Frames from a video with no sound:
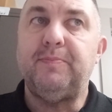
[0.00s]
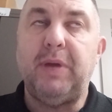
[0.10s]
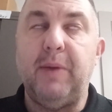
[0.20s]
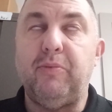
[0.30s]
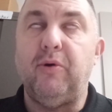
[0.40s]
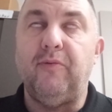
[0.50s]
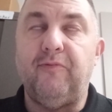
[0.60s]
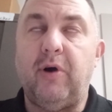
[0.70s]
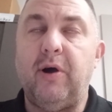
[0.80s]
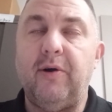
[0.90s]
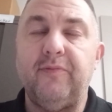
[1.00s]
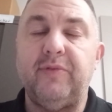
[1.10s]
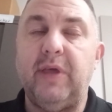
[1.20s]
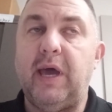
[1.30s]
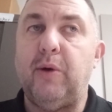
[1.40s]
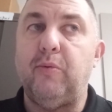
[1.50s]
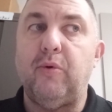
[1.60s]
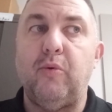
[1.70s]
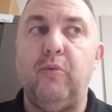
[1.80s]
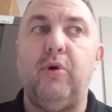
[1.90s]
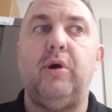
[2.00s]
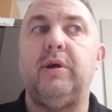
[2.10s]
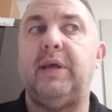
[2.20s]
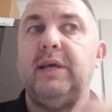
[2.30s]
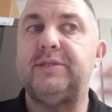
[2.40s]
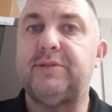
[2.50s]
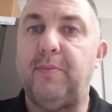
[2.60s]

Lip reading: were against the mask mandates,